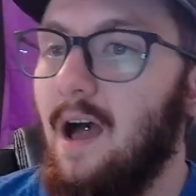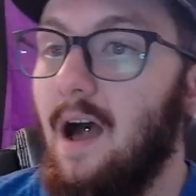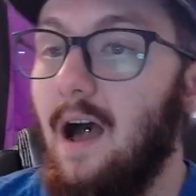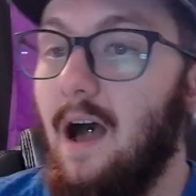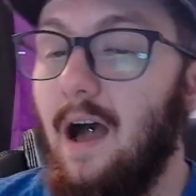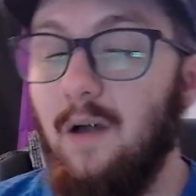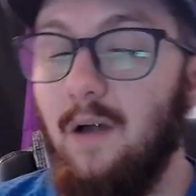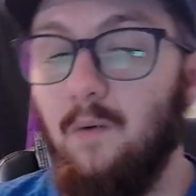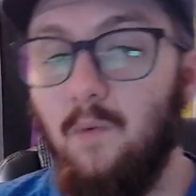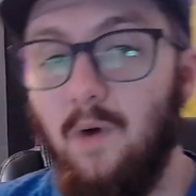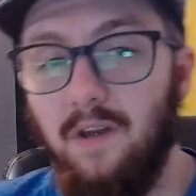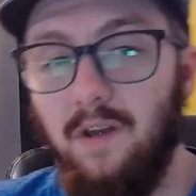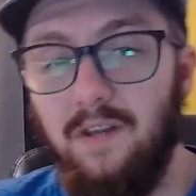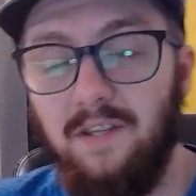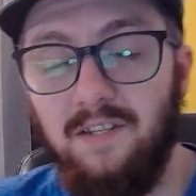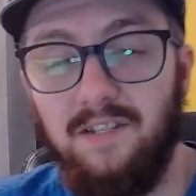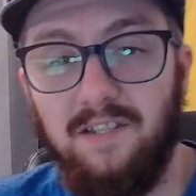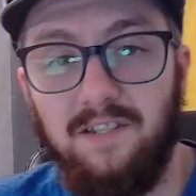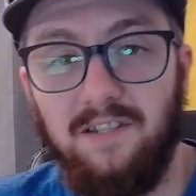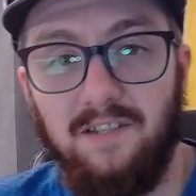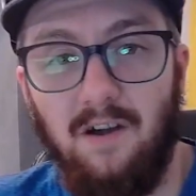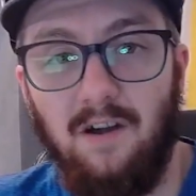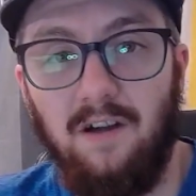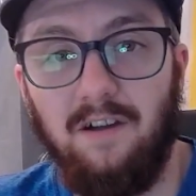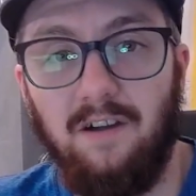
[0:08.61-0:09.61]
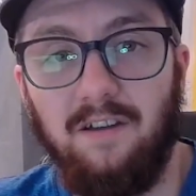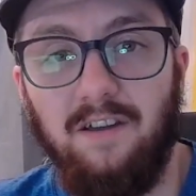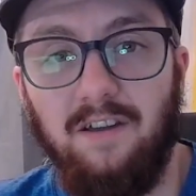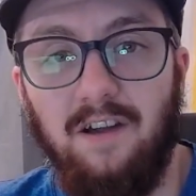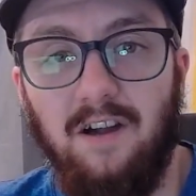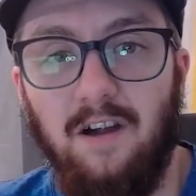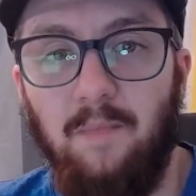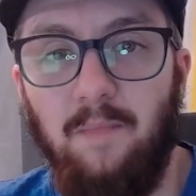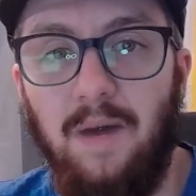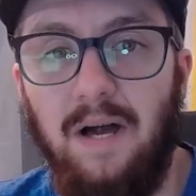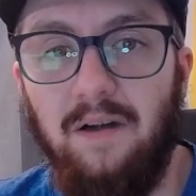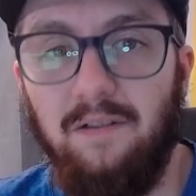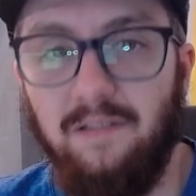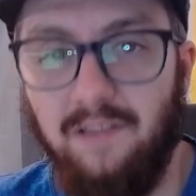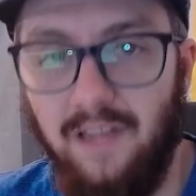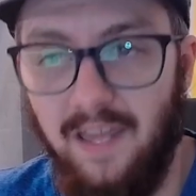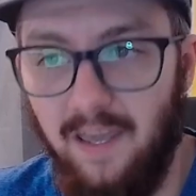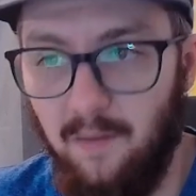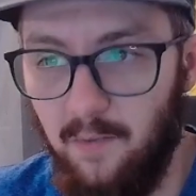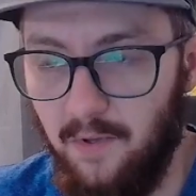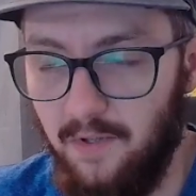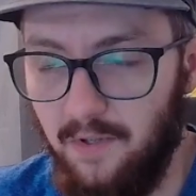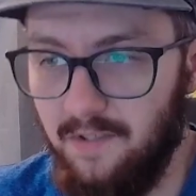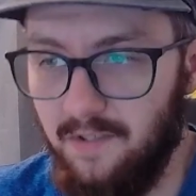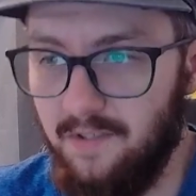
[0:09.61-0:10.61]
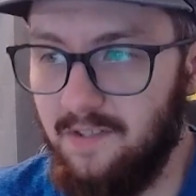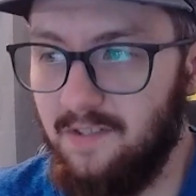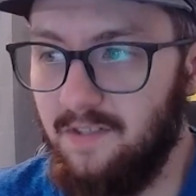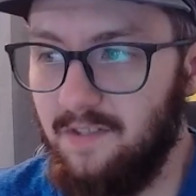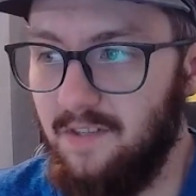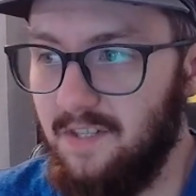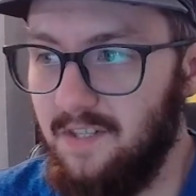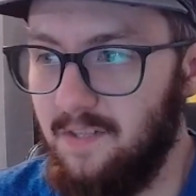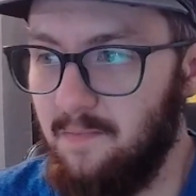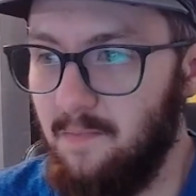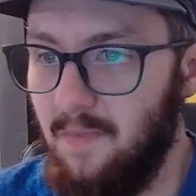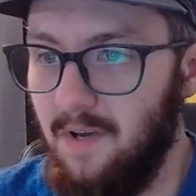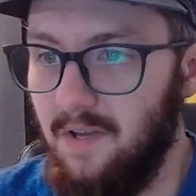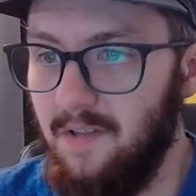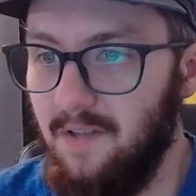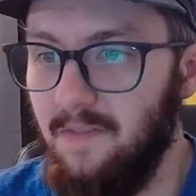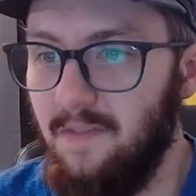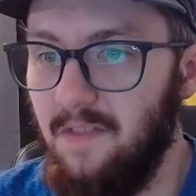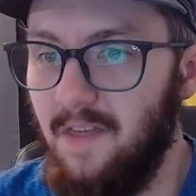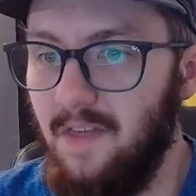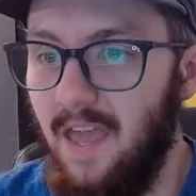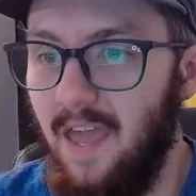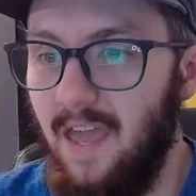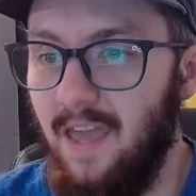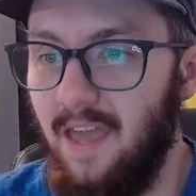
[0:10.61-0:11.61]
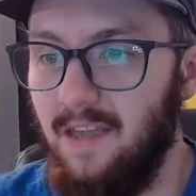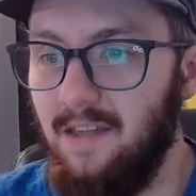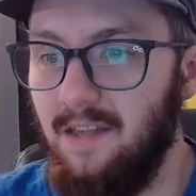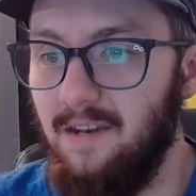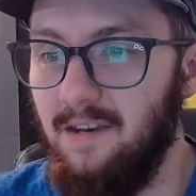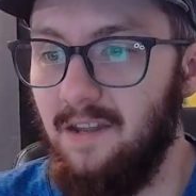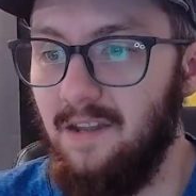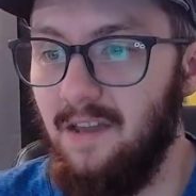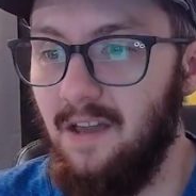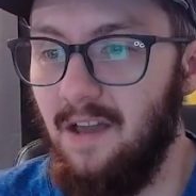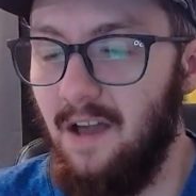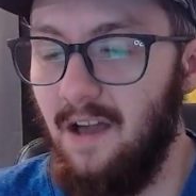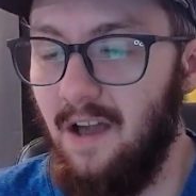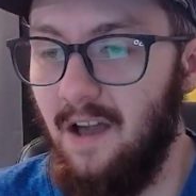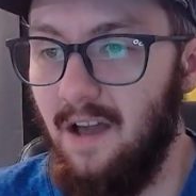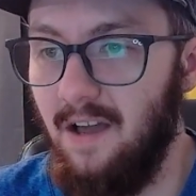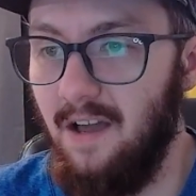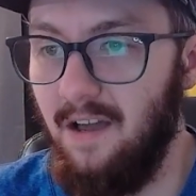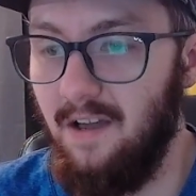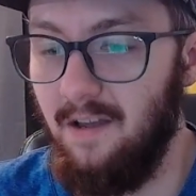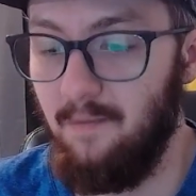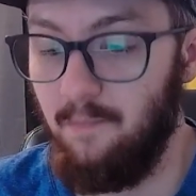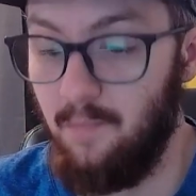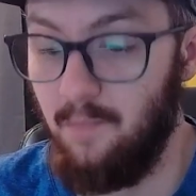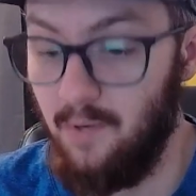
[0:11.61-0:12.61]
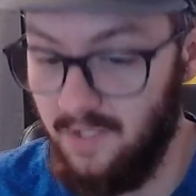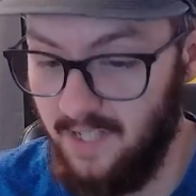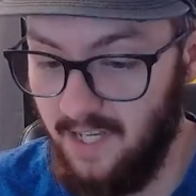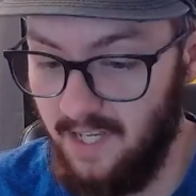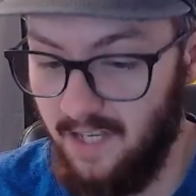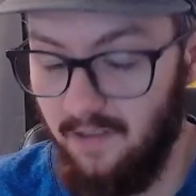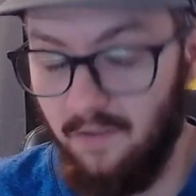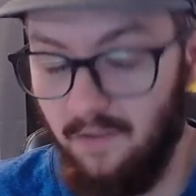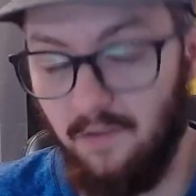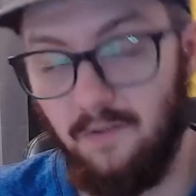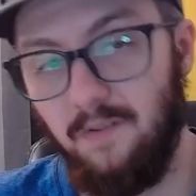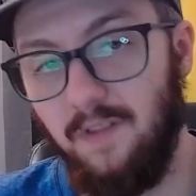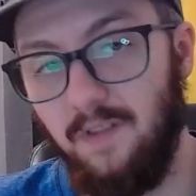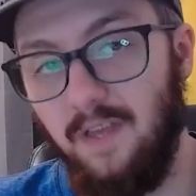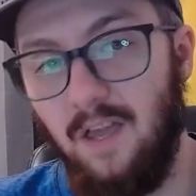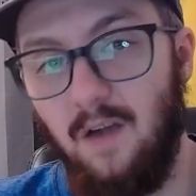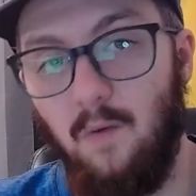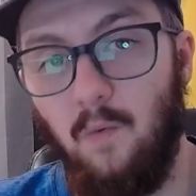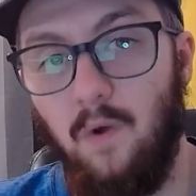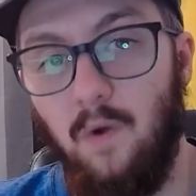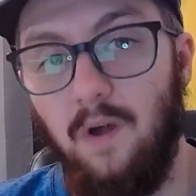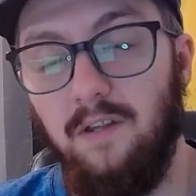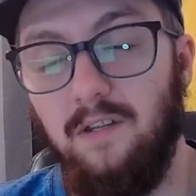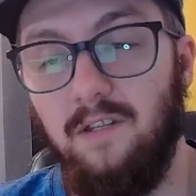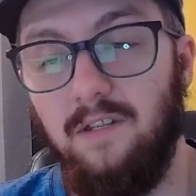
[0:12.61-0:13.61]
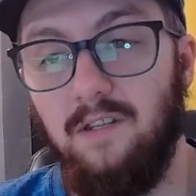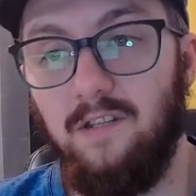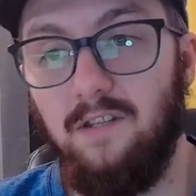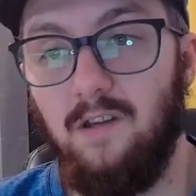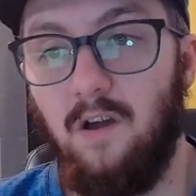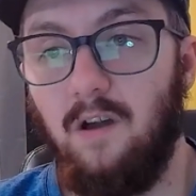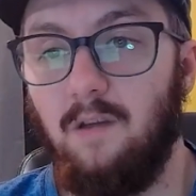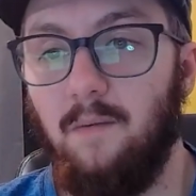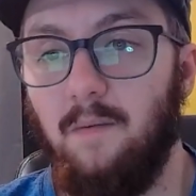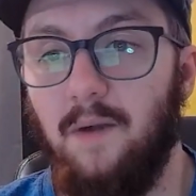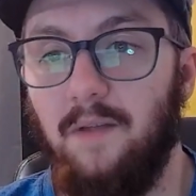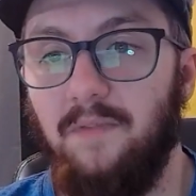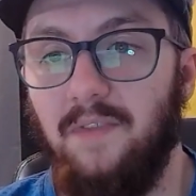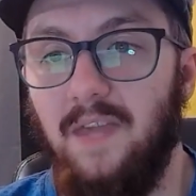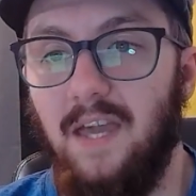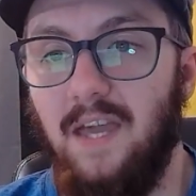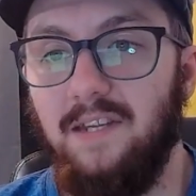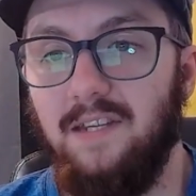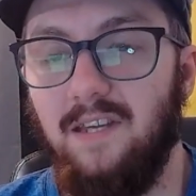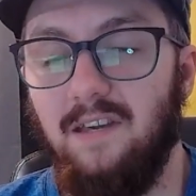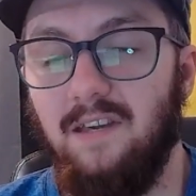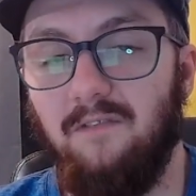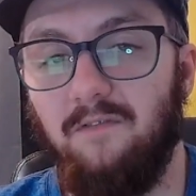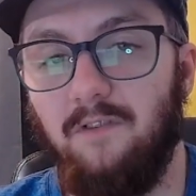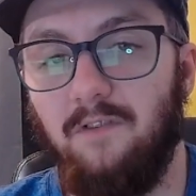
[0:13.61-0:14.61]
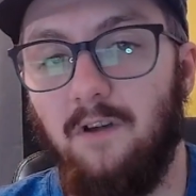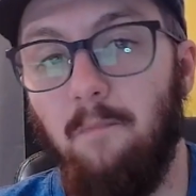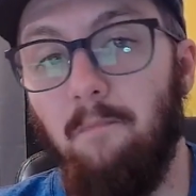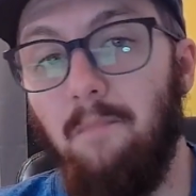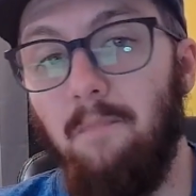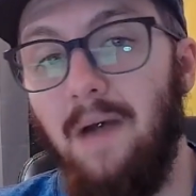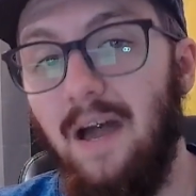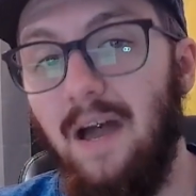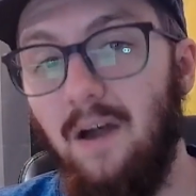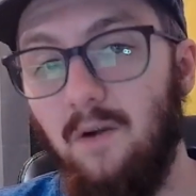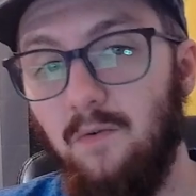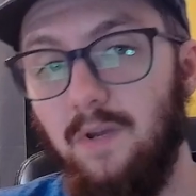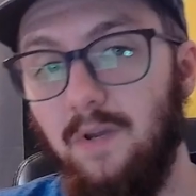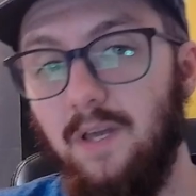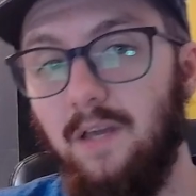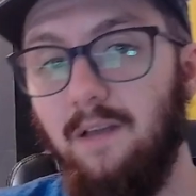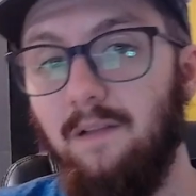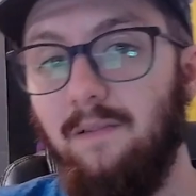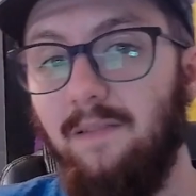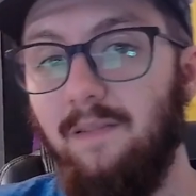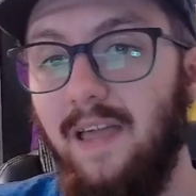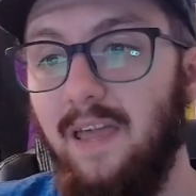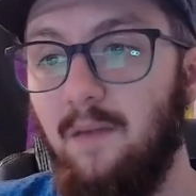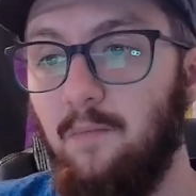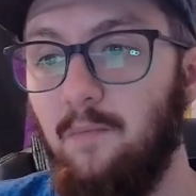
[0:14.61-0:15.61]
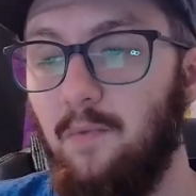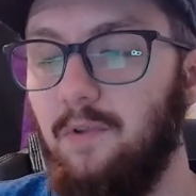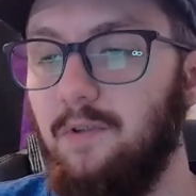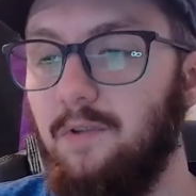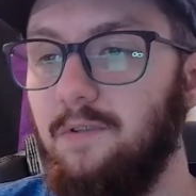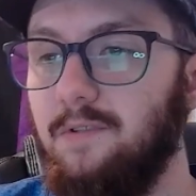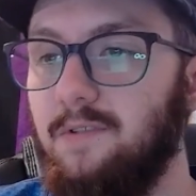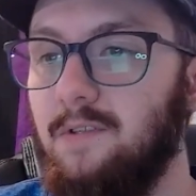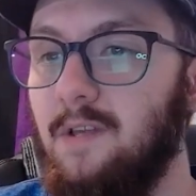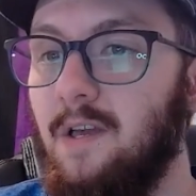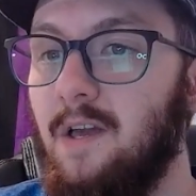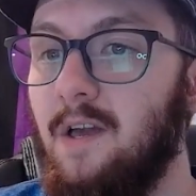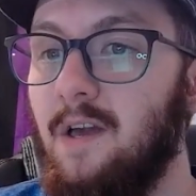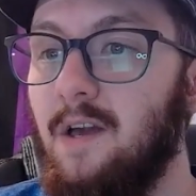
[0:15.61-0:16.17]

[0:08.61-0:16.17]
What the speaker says: I wanted to talk about labels this month, and particularly I wanted to talk about the idea of compounding labels.